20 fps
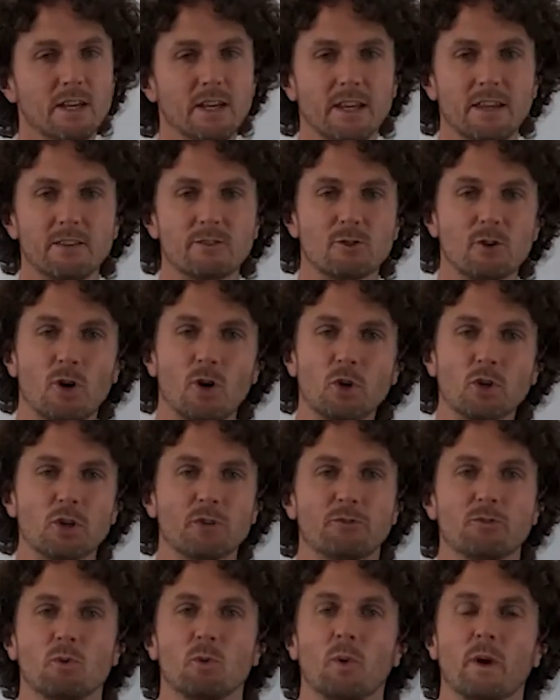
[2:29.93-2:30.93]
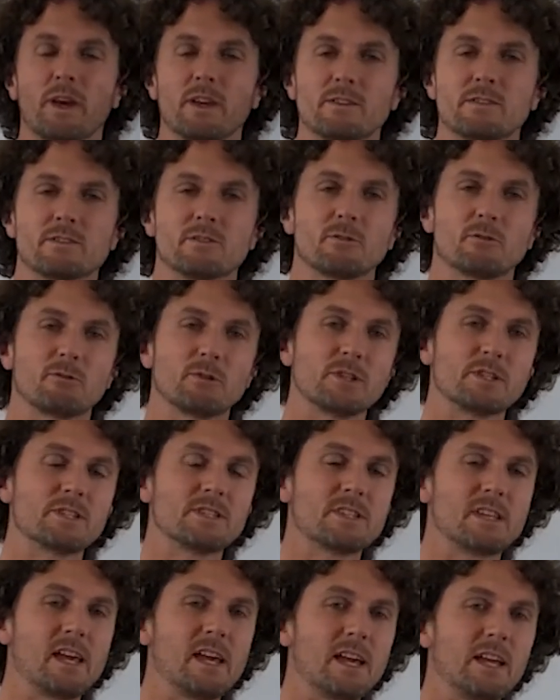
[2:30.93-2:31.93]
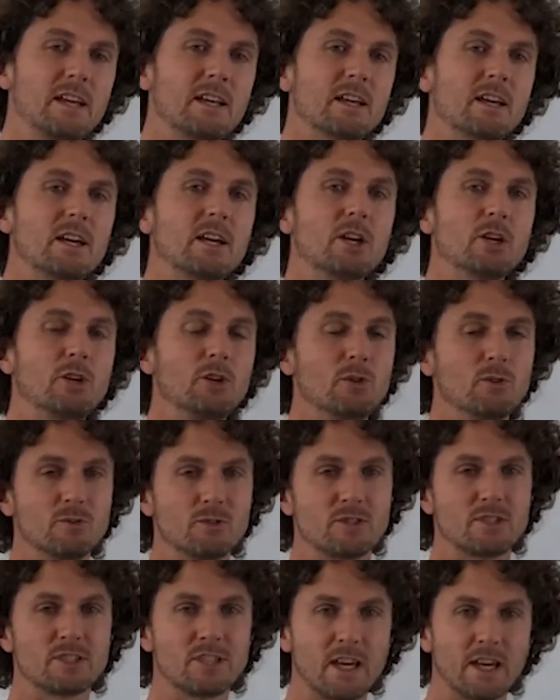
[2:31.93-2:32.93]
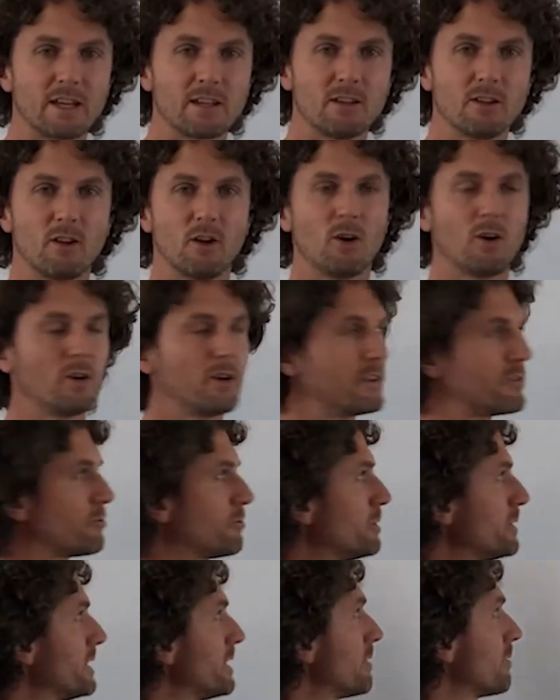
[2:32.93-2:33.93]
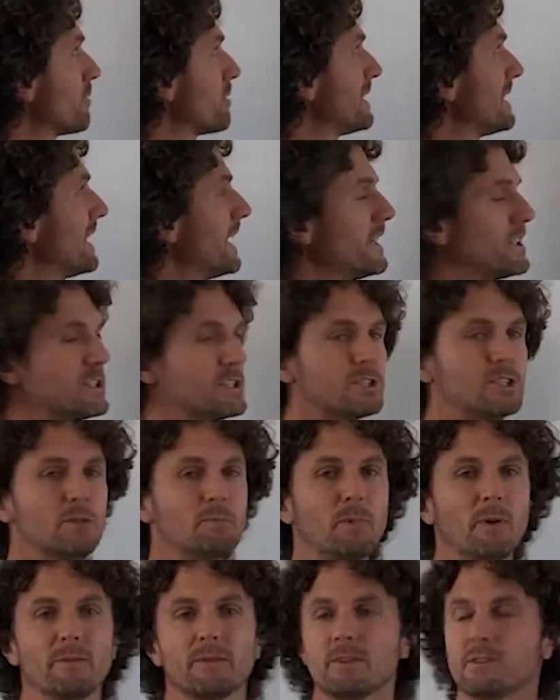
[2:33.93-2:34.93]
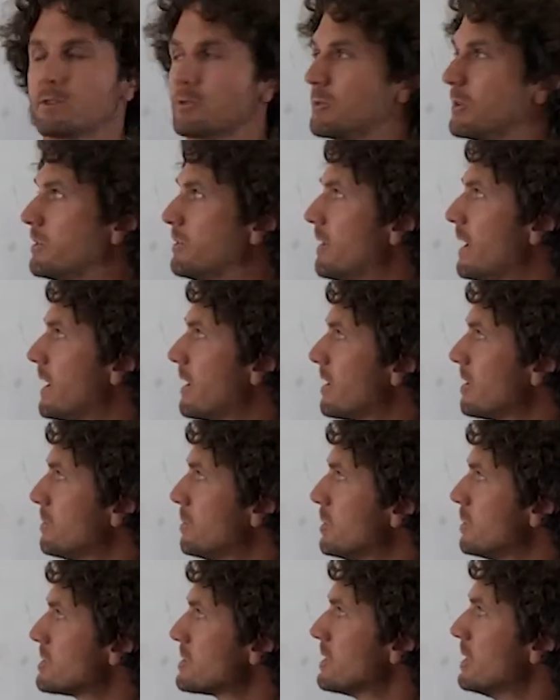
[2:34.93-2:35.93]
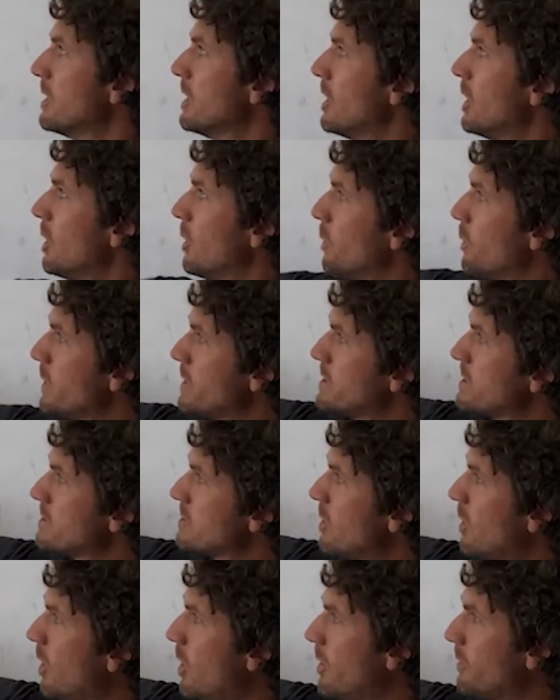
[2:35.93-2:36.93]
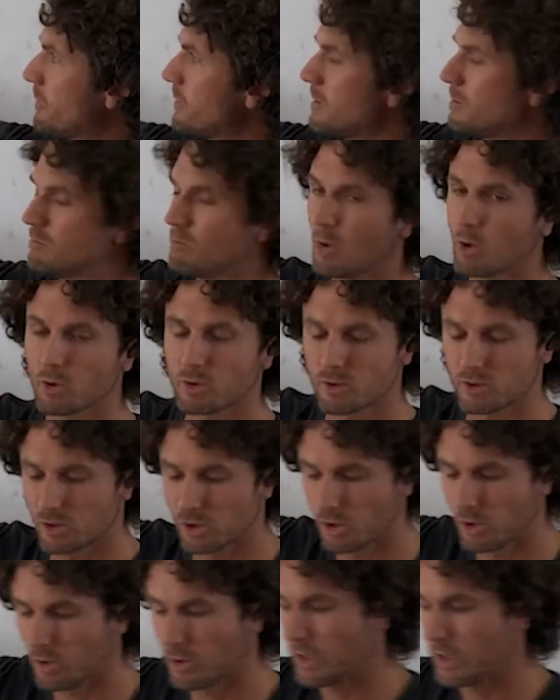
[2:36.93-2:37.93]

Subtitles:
These are all different ways to restate Newton's second law, and it's really the relationship of these three variables, which is often most showed